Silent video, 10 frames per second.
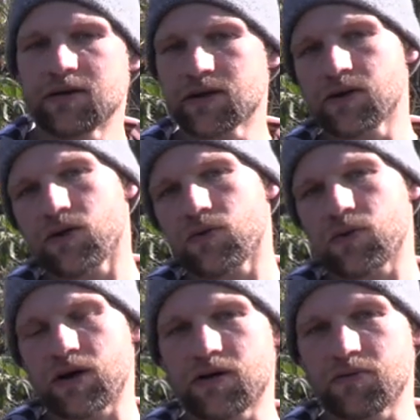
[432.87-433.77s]
you know,
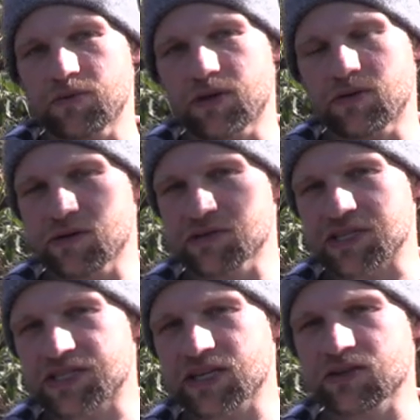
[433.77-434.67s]
uh, you know, he was
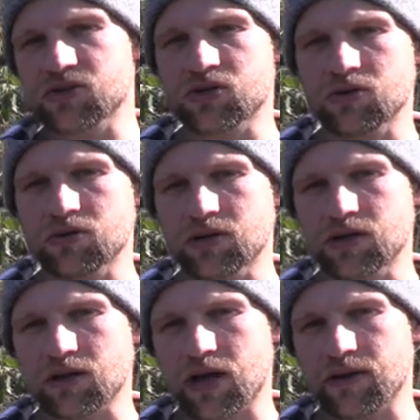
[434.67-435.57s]
a signature
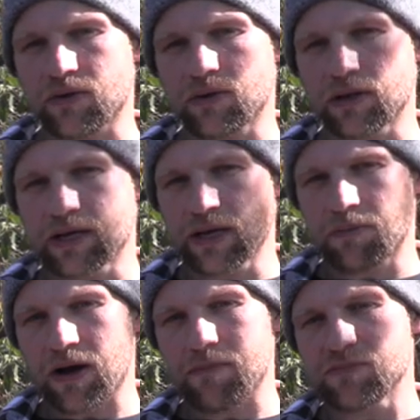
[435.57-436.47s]
in a lot of the early
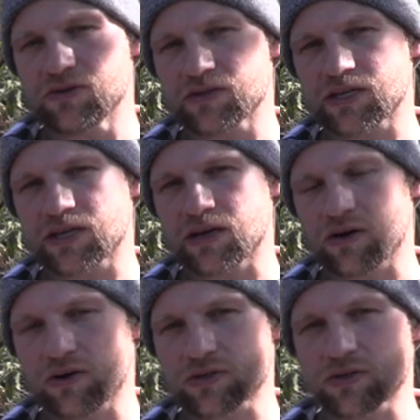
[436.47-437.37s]
hip hop music and
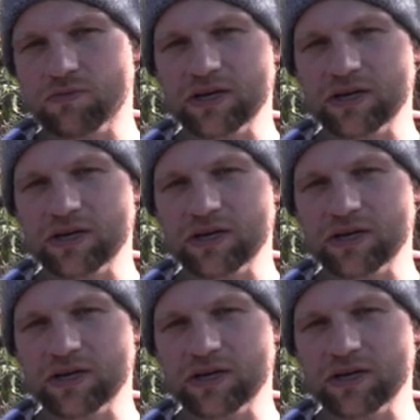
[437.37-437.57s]
culture,